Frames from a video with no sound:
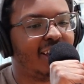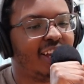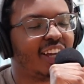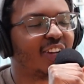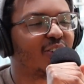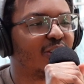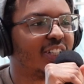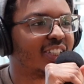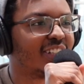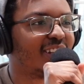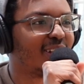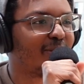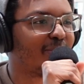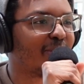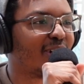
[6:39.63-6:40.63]
increase in
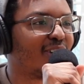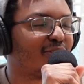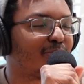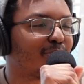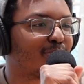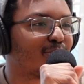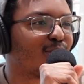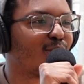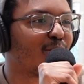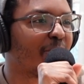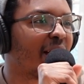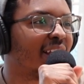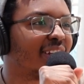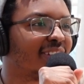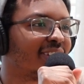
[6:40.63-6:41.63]
the amount of
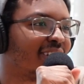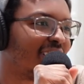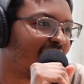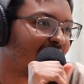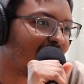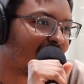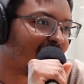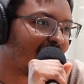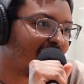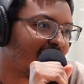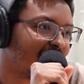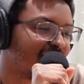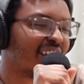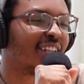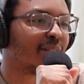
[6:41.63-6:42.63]
pro-Palestinian
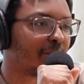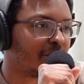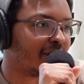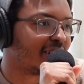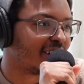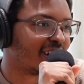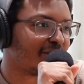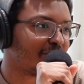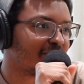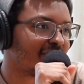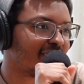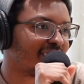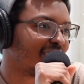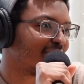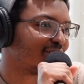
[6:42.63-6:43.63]
sentiment that I've been
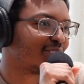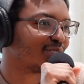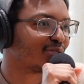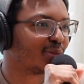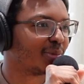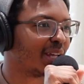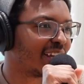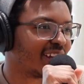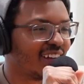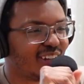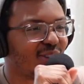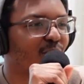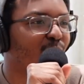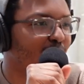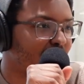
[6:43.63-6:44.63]
seeing just from like
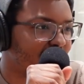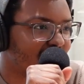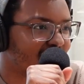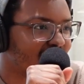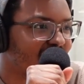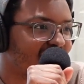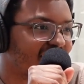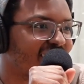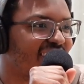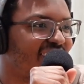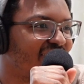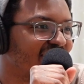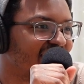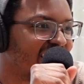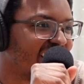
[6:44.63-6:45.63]
normies, not
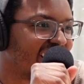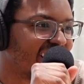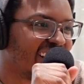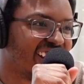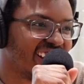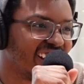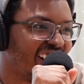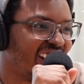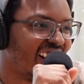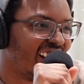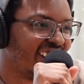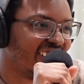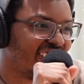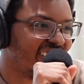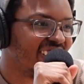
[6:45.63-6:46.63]
even like
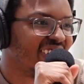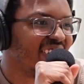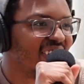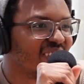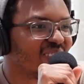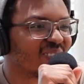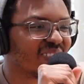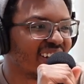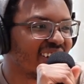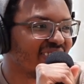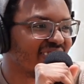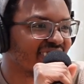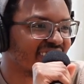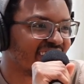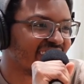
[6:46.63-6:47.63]
normies, not
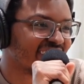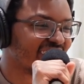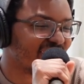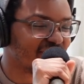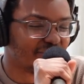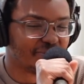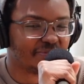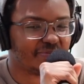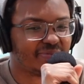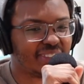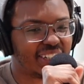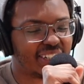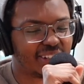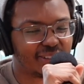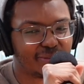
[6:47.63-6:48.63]
even like you
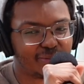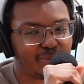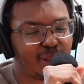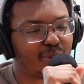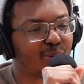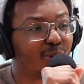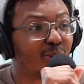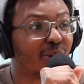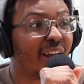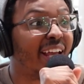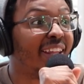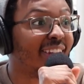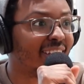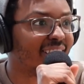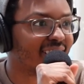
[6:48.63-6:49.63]
know, people who are
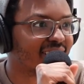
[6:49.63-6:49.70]
in this.